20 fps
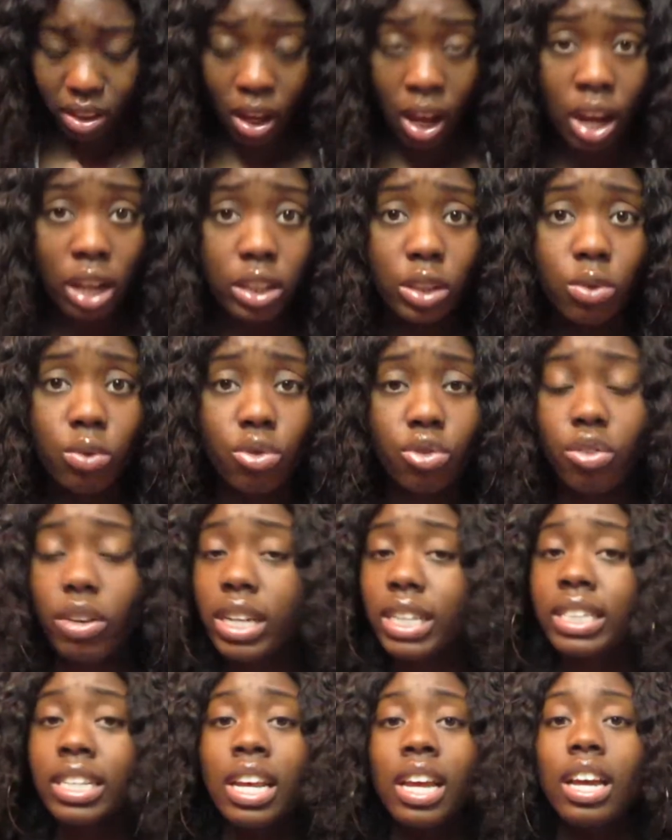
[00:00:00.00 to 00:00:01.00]
how you
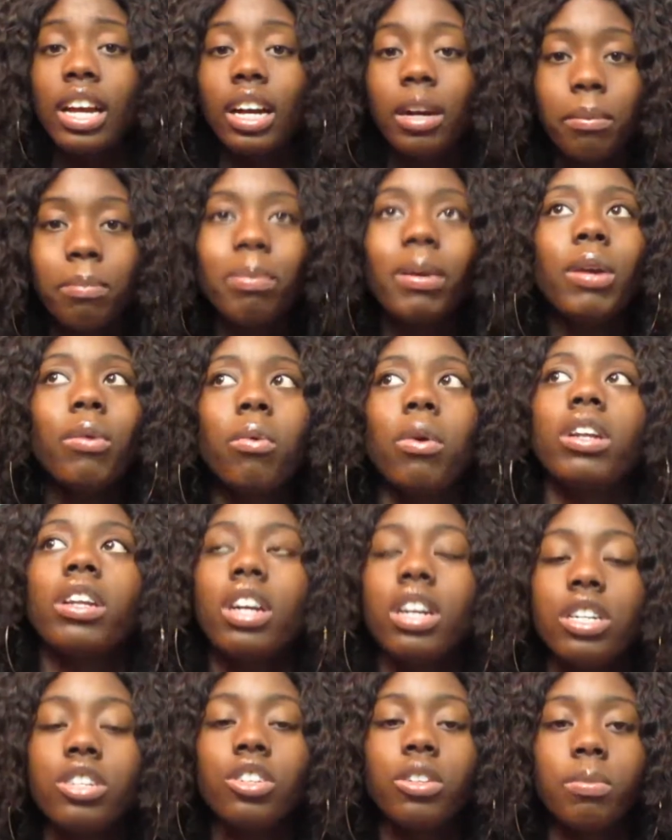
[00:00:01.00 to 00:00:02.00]
dress, be
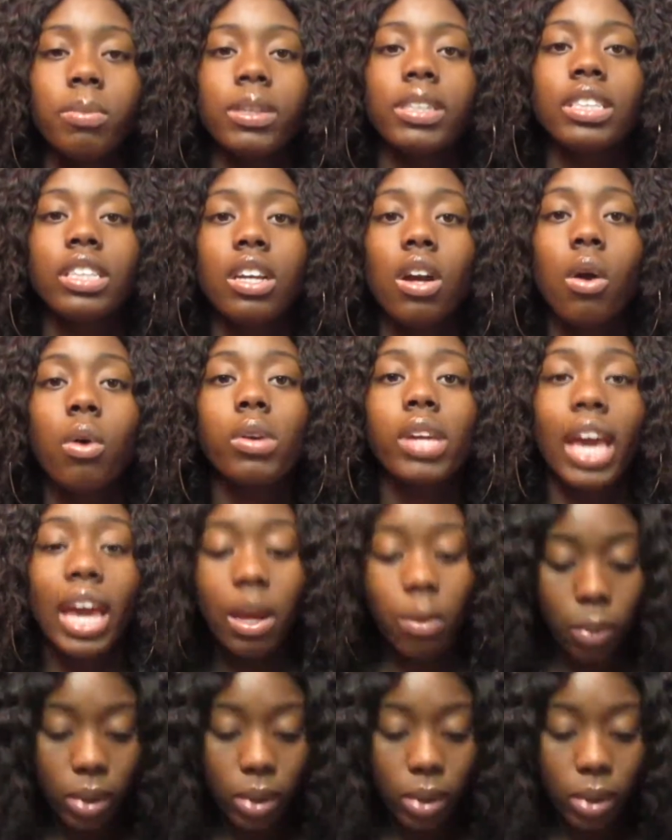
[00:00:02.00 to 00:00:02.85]
100% okay